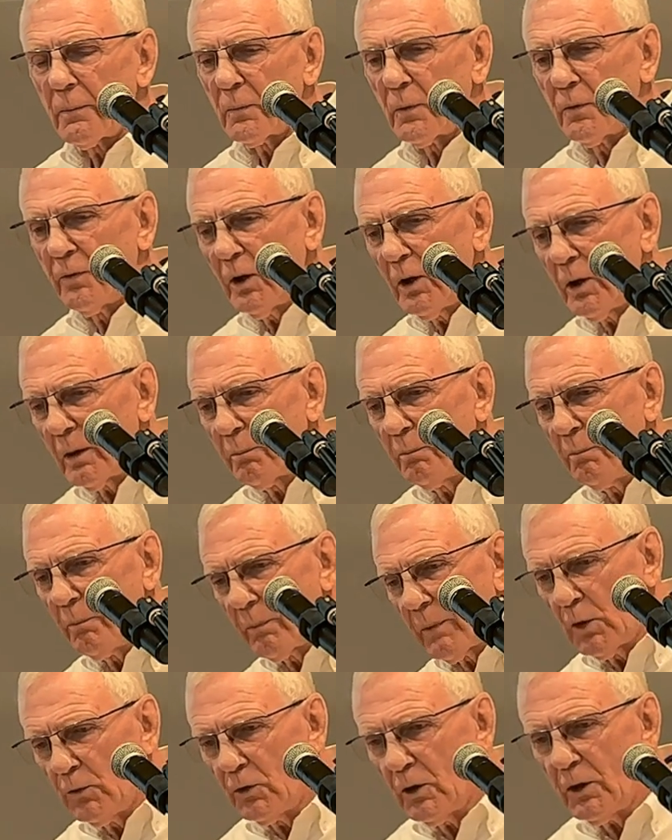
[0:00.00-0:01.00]
I've heard
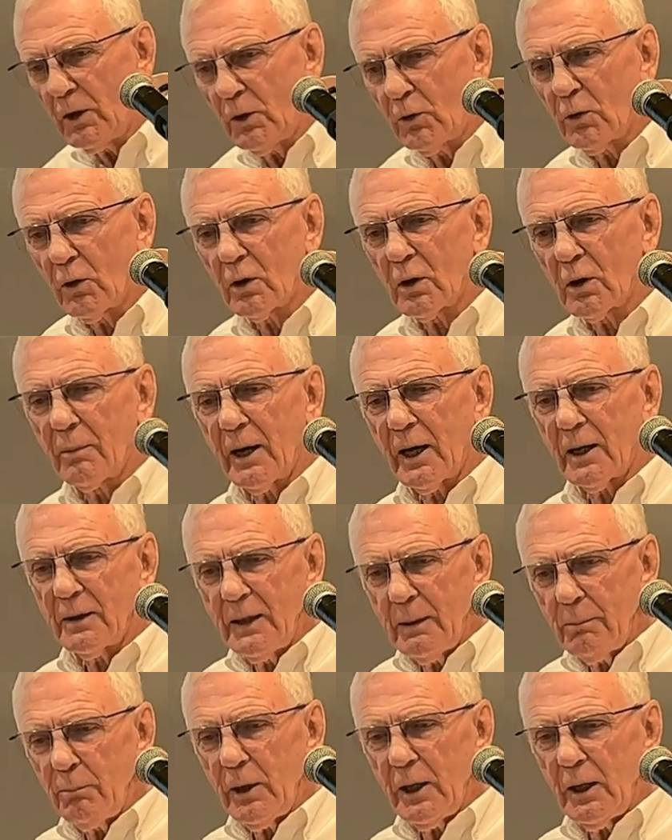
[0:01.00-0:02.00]
Judy talk about
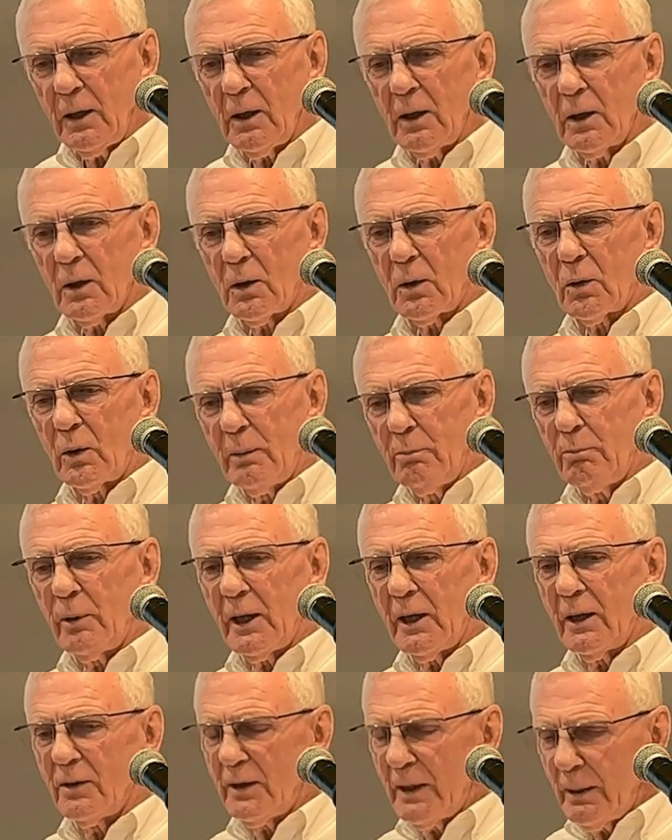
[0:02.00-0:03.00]
NIMBY,
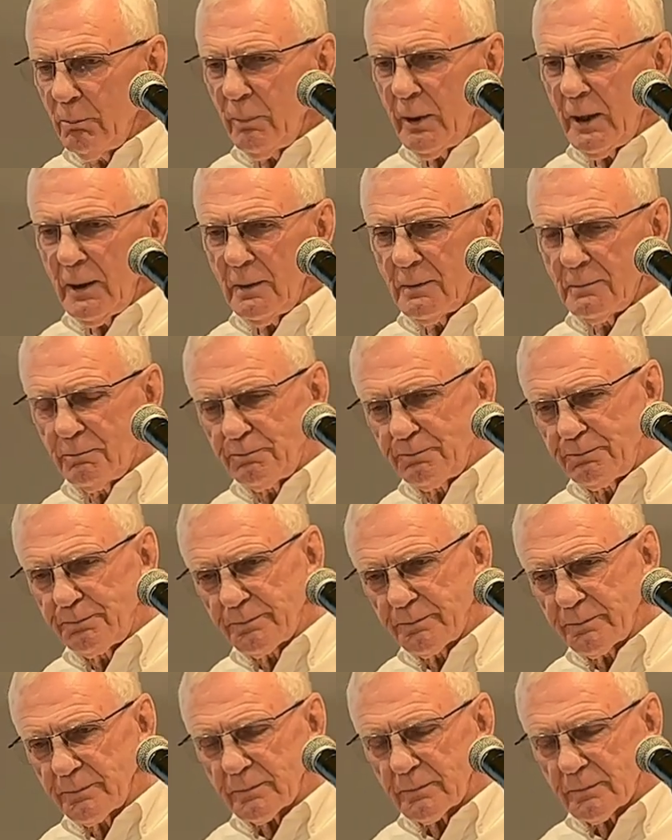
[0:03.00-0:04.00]
QIMBY and YIMBY.
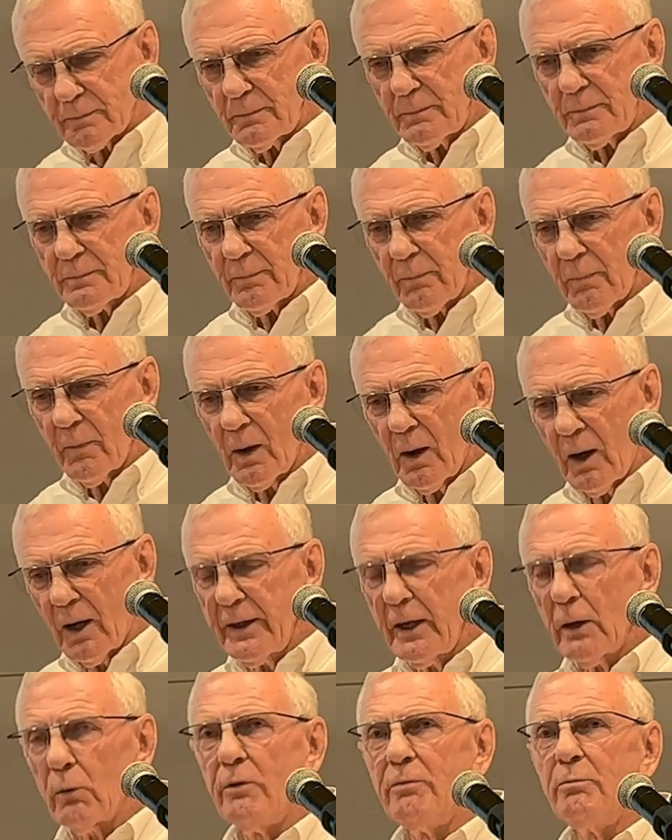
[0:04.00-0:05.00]
I
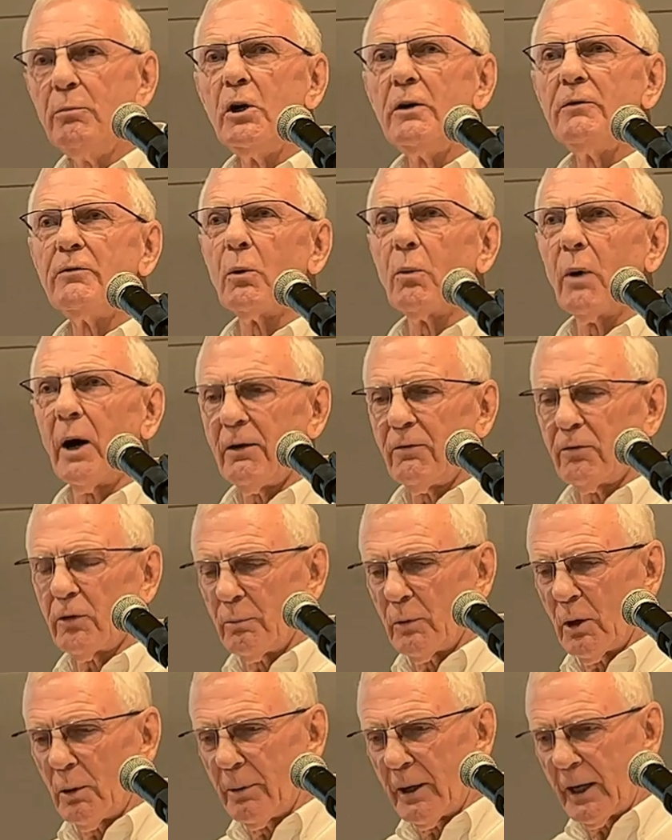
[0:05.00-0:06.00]
think we've moved away
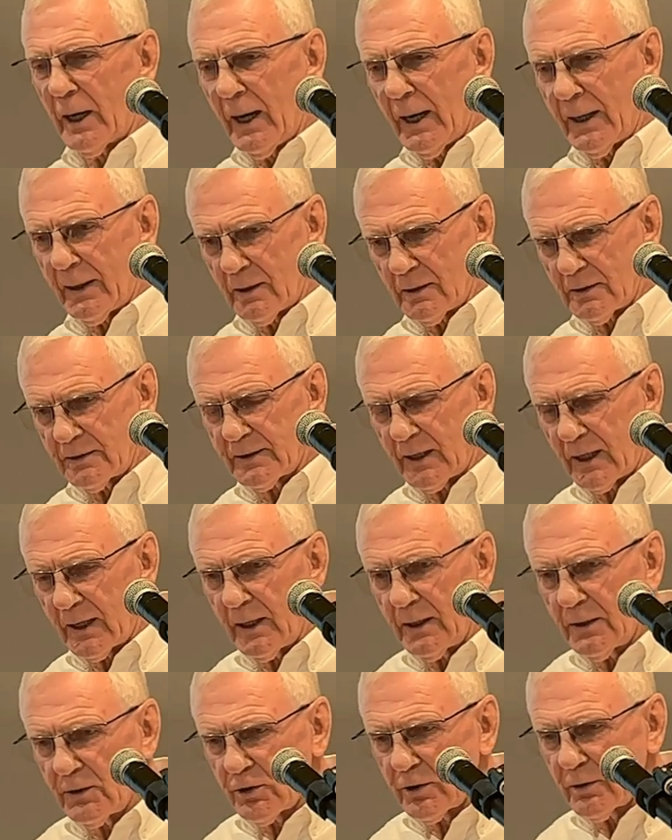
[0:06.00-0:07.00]
from the banana
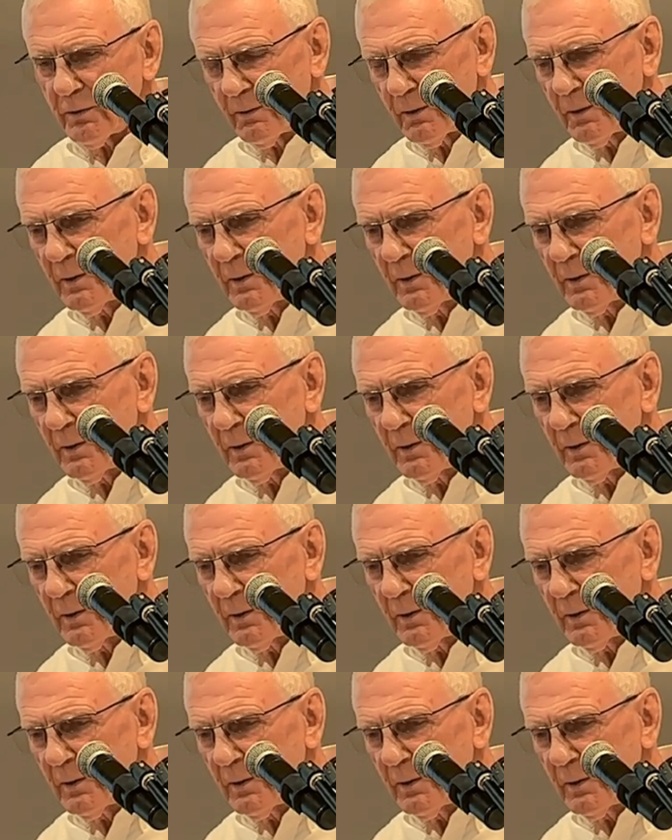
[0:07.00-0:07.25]
stage,